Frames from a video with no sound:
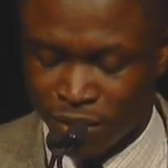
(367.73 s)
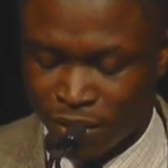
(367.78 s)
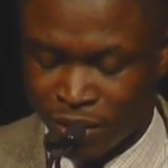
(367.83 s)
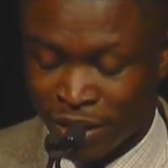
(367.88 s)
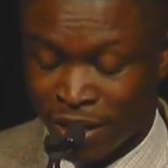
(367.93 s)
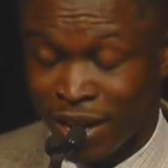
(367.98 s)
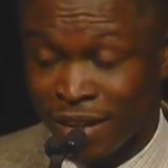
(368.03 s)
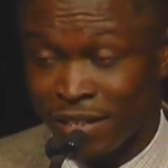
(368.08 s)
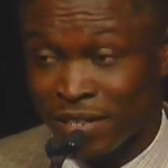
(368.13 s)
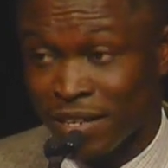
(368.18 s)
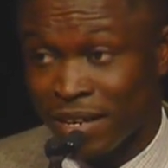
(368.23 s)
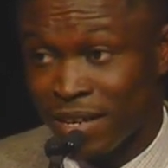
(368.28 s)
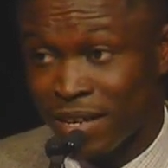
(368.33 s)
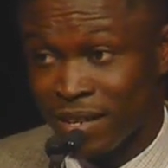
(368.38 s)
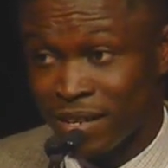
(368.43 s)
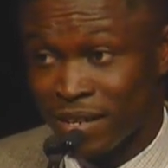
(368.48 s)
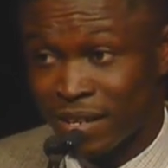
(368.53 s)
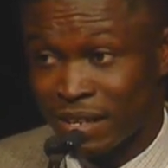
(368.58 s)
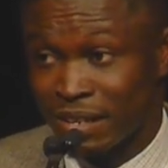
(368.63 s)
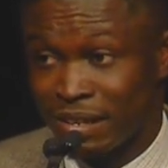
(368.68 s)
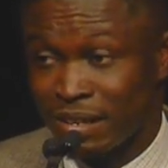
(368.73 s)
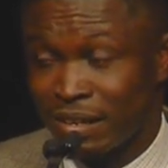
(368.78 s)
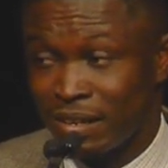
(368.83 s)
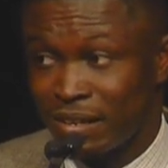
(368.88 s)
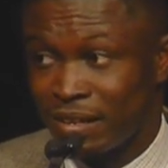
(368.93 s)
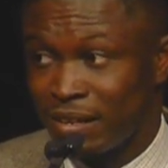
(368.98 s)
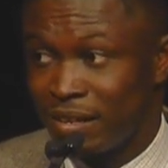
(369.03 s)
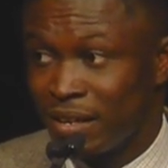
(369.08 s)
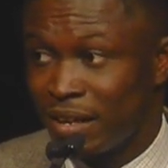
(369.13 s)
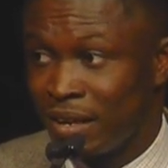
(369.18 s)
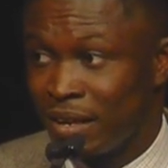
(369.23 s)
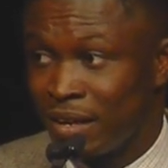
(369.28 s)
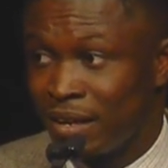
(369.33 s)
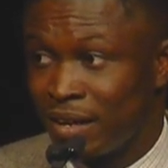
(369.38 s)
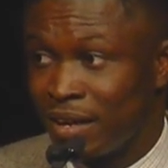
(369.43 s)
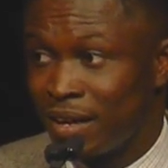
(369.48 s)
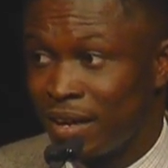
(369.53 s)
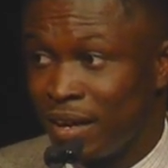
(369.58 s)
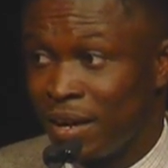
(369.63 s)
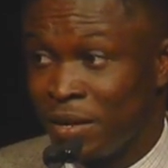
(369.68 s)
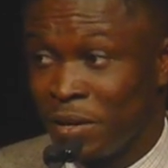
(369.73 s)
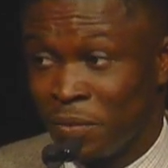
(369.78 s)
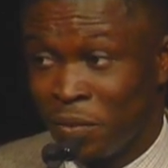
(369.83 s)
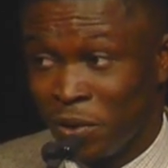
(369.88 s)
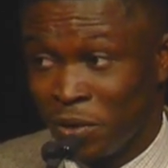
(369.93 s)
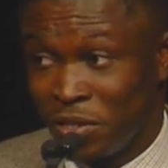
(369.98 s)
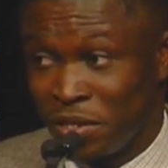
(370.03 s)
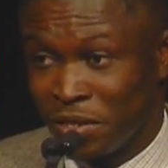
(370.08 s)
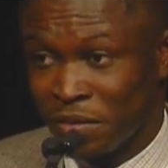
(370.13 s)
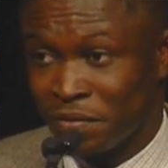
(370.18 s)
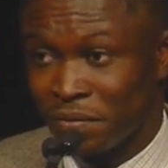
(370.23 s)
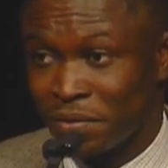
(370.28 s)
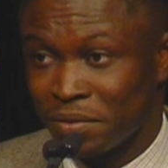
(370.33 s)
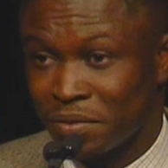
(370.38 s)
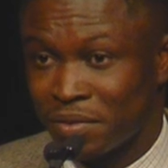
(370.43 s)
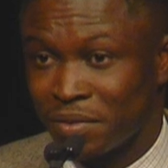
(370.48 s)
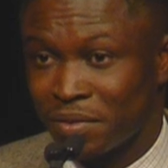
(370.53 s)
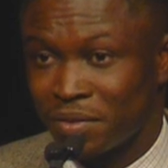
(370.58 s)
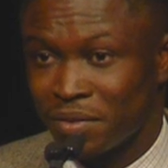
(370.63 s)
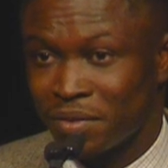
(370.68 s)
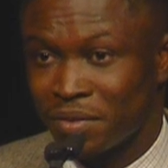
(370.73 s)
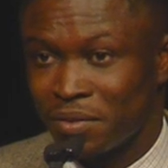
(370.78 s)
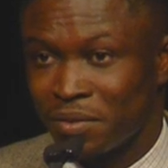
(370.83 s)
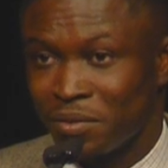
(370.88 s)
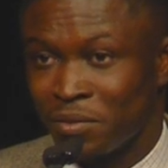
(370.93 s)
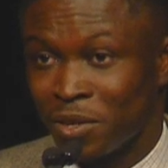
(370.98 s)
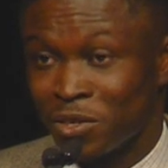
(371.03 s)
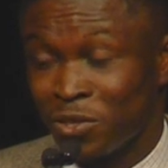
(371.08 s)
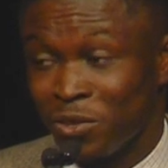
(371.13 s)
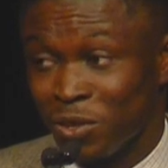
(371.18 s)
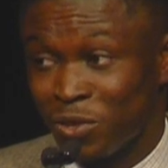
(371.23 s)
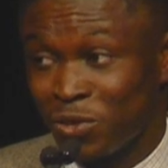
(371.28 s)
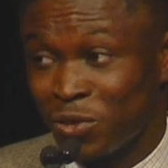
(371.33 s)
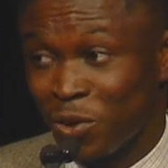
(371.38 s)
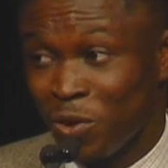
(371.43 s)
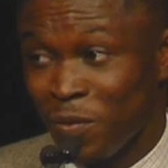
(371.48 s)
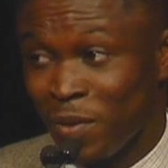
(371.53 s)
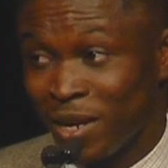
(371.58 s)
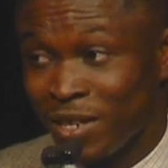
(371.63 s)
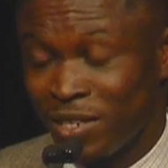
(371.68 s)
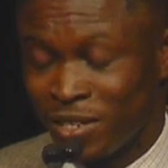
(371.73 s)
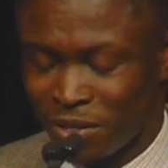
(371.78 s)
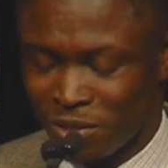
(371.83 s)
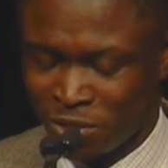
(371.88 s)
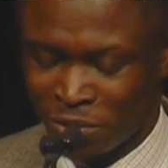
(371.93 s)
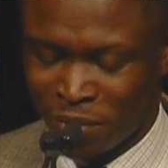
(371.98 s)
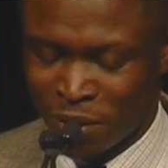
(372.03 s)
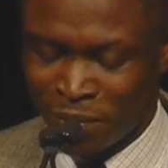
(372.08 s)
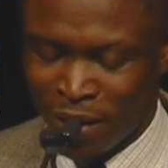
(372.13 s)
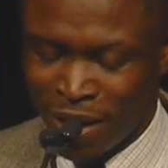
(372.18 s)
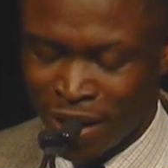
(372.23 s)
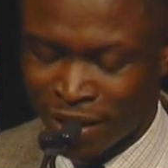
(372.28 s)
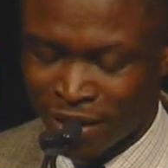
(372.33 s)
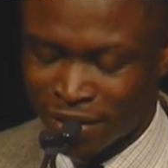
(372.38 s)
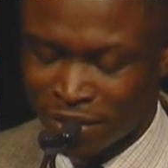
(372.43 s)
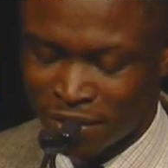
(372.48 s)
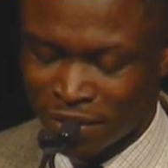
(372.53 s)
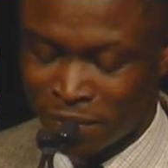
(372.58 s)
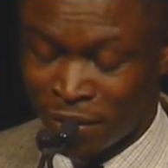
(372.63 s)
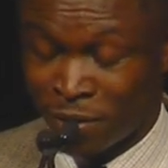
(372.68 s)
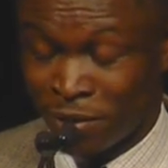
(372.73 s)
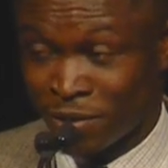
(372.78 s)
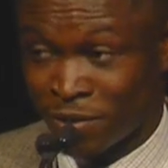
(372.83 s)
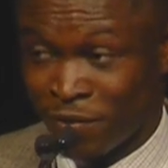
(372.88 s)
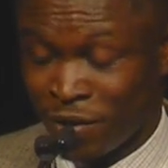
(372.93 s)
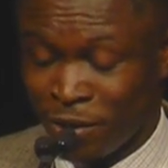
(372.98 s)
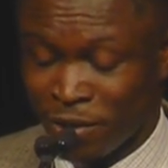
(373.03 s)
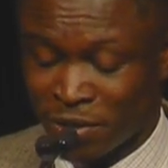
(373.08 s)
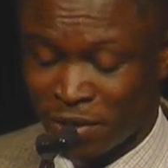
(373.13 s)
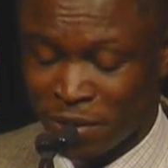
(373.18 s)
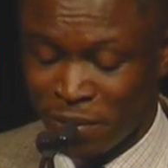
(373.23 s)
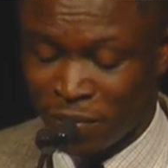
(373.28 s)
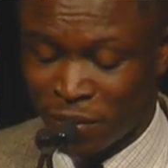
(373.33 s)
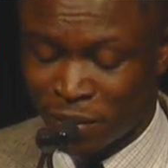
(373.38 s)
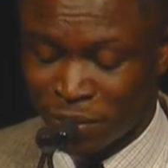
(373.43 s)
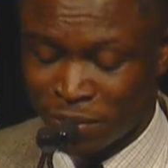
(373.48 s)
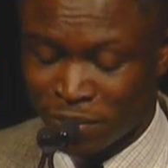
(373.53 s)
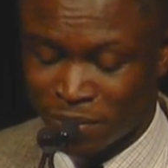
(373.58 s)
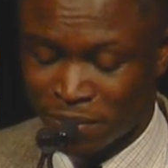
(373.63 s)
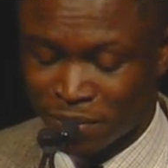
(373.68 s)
The answer and the motive was not so much to be big, but was very simple,